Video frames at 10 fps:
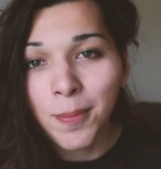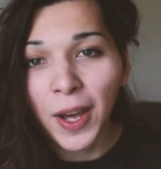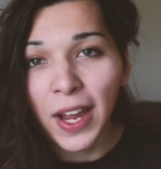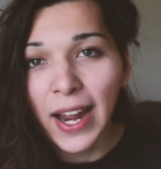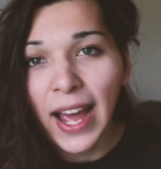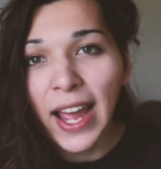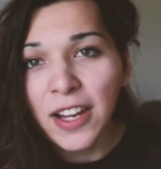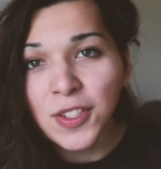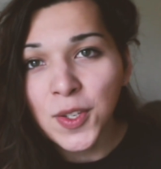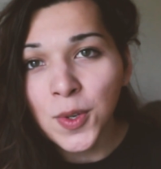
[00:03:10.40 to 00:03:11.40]
But
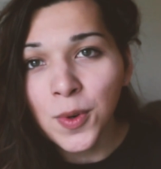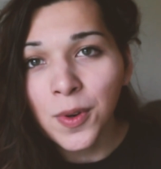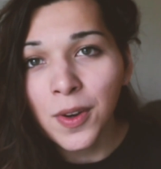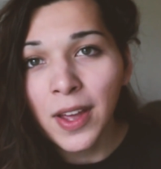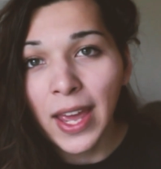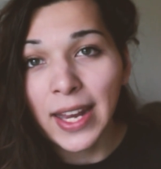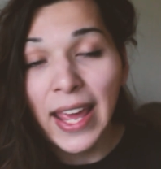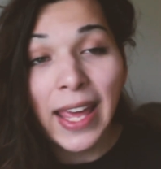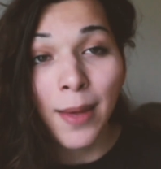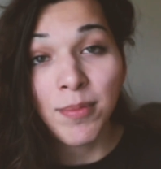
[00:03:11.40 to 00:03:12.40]
I do and
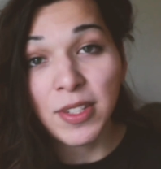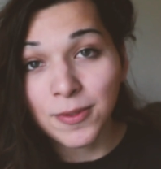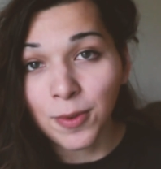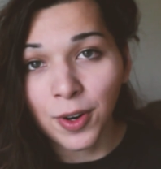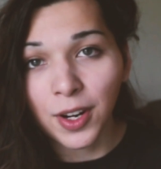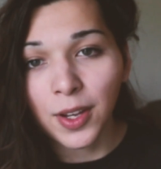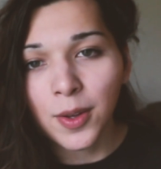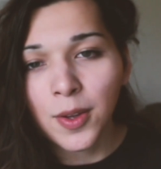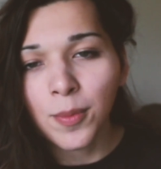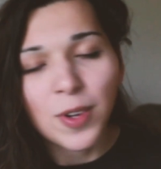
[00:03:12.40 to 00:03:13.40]
am dysphoric
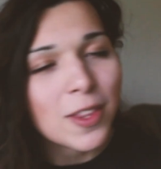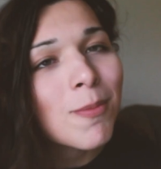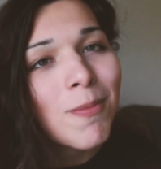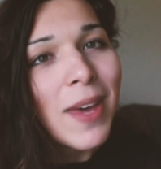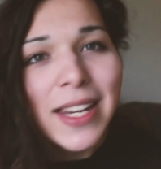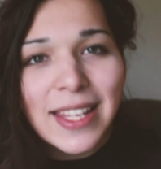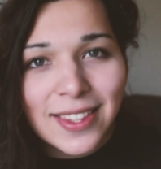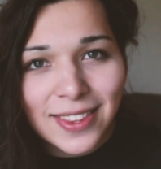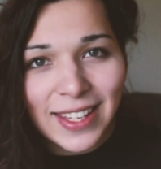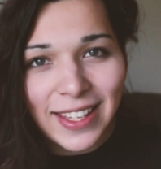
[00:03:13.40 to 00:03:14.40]
with
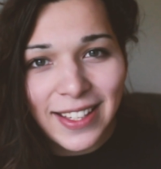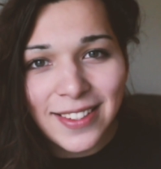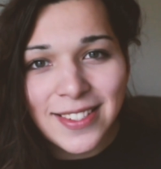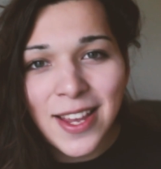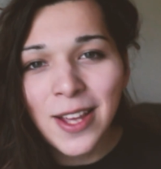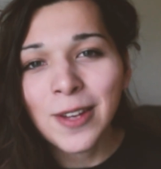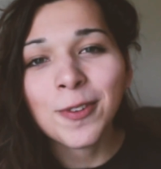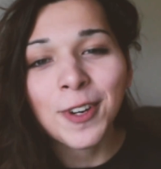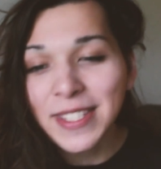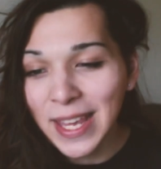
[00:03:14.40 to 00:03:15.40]
many things.
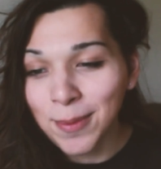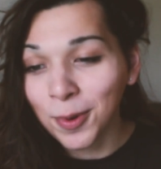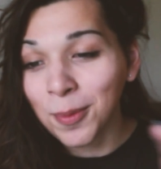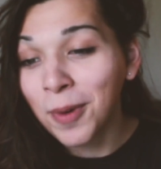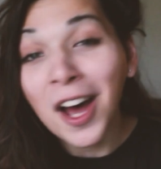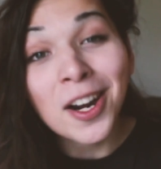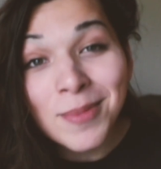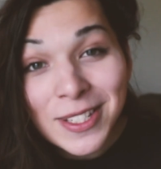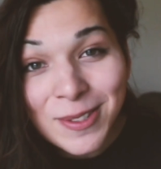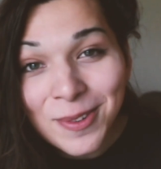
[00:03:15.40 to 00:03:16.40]
For example,
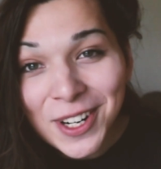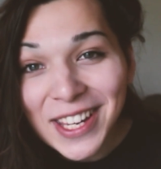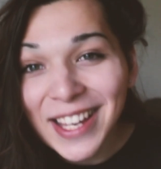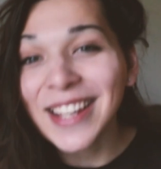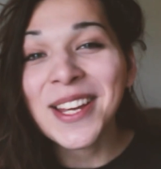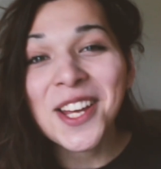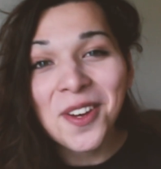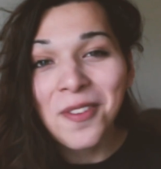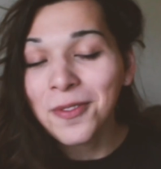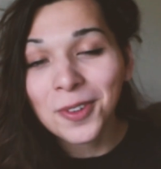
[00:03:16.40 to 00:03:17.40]
bottom dysphoria,
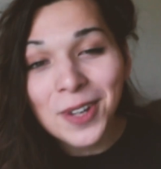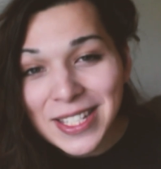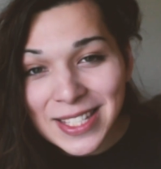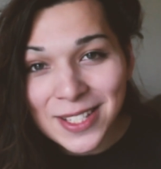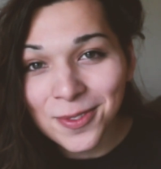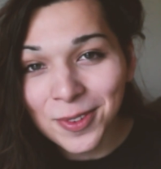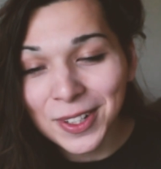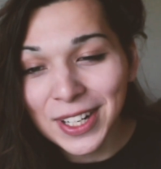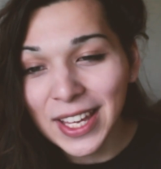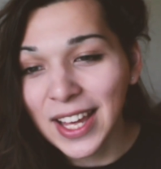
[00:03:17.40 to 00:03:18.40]
voice
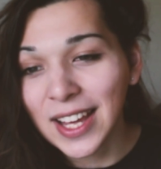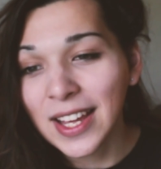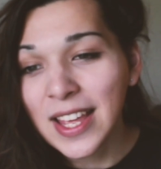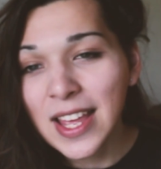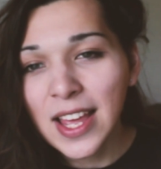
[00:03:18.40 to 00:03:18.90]
dysphoria,